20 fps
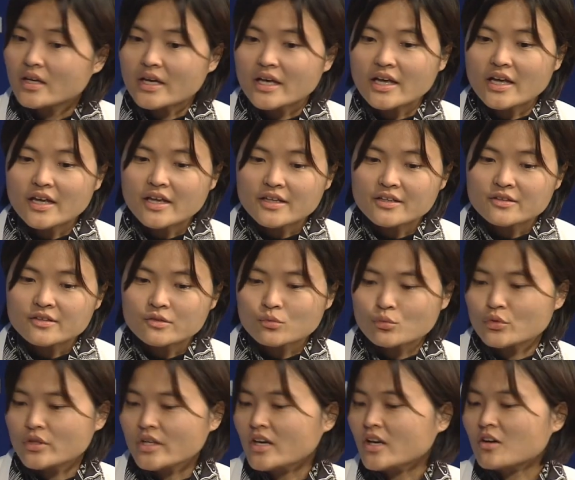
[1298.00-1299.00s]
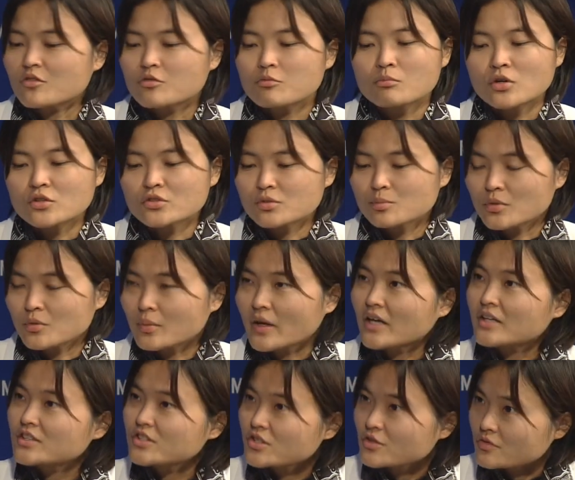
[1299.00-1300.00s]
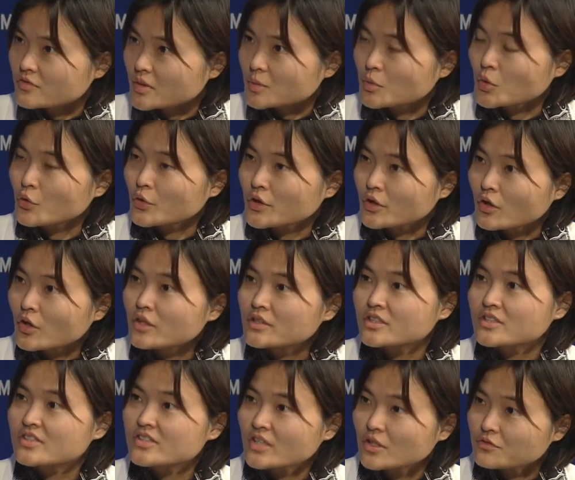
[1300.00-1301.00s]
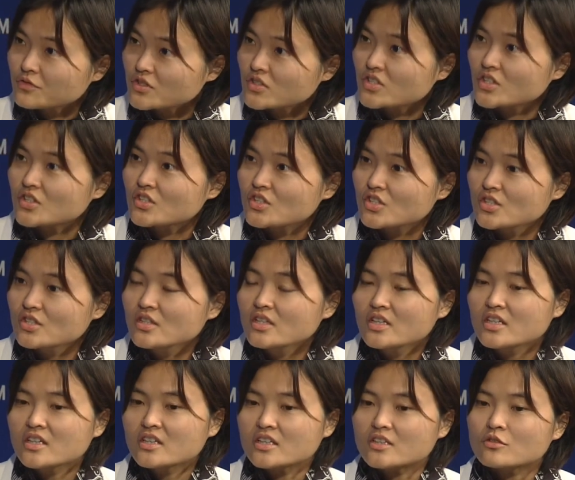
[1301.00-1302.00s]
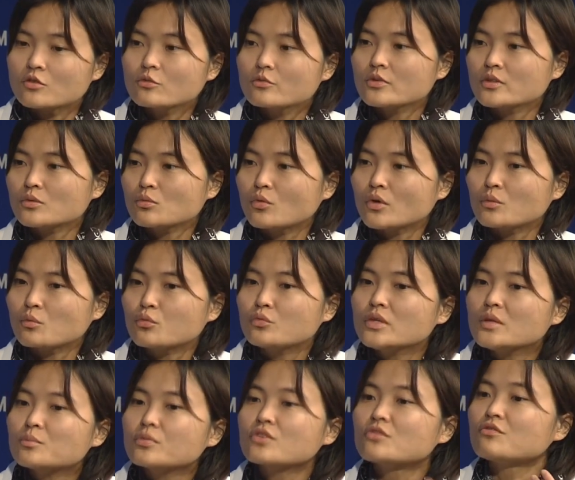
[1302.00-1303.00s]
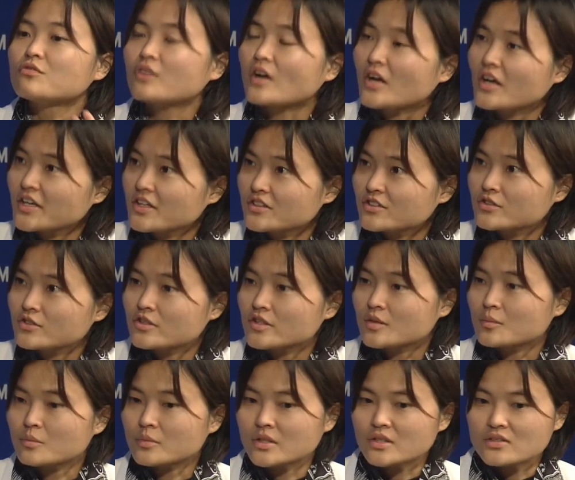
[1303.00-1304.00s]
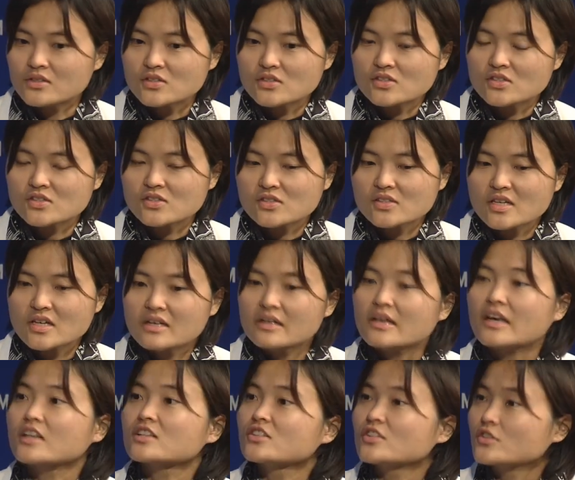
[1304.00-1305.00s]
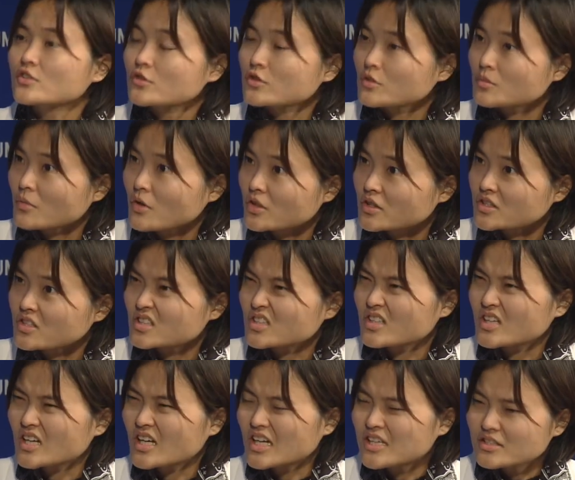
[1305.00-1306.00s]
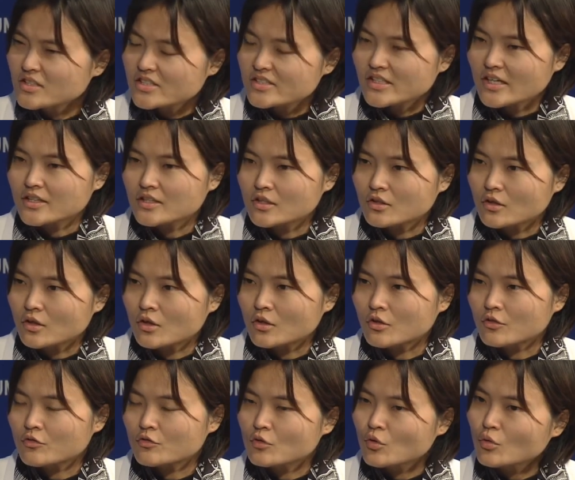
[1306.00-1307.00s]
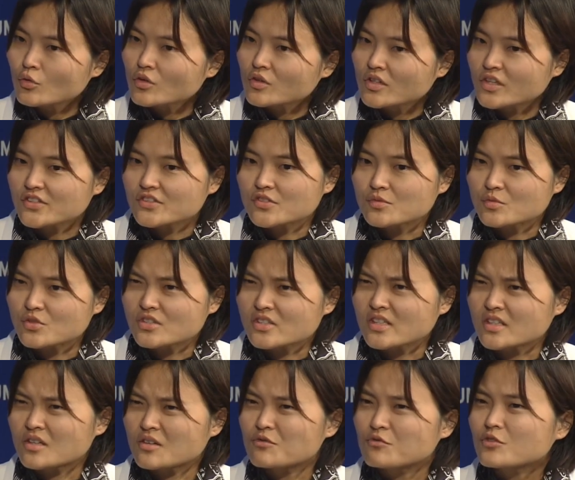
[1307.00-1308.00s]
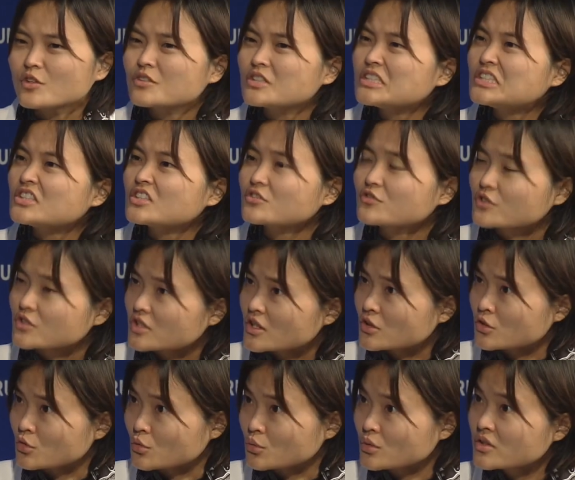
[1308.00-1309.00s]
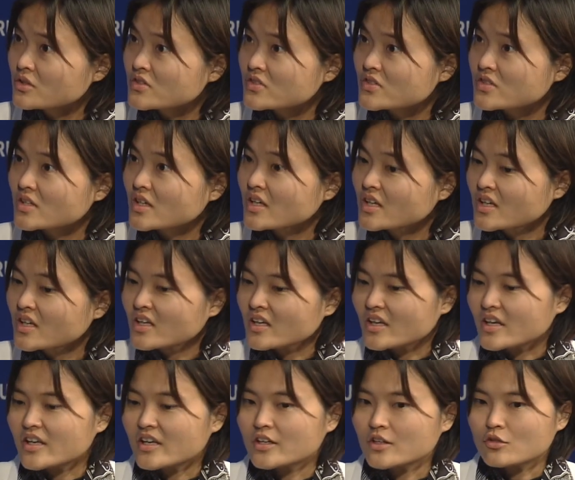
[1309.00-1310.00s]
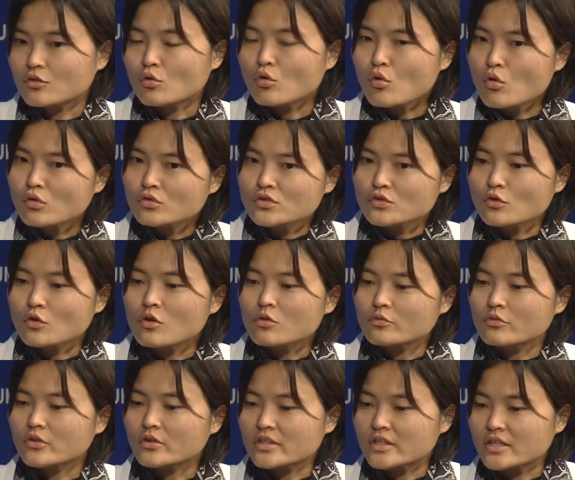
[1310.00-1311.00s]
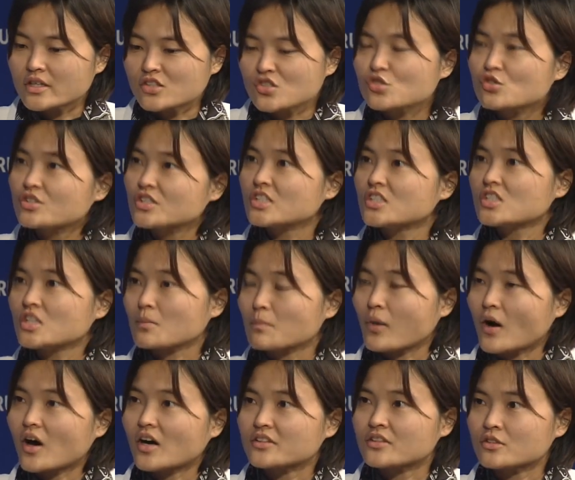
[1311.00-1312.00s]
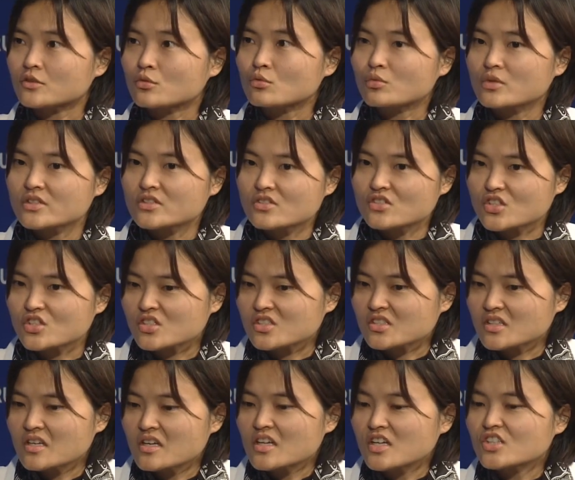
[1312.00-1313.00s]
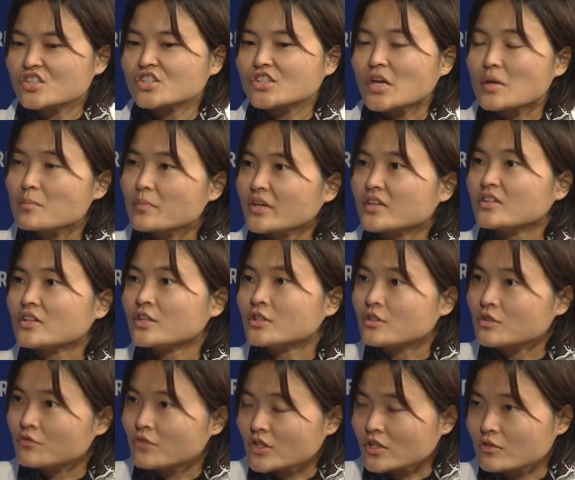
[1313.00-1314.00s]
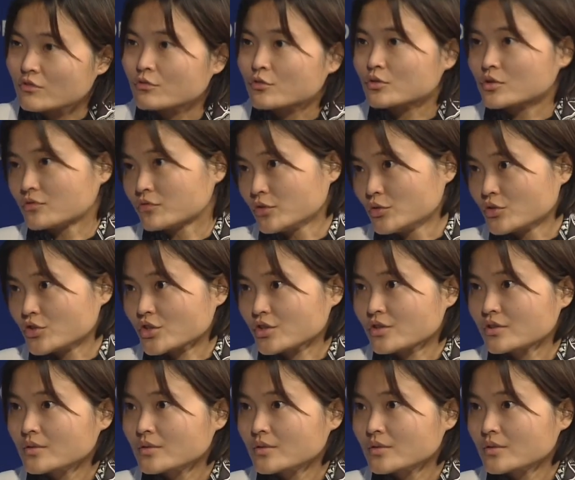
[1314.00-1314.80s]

And we have multiple pilots of them going on in Southeast Asia. And hopefully what we provide to them is access to the market, understanding of local customers that are very different in nuance, and also hopefully a strategic partner who wants to just shape and innovate for the future.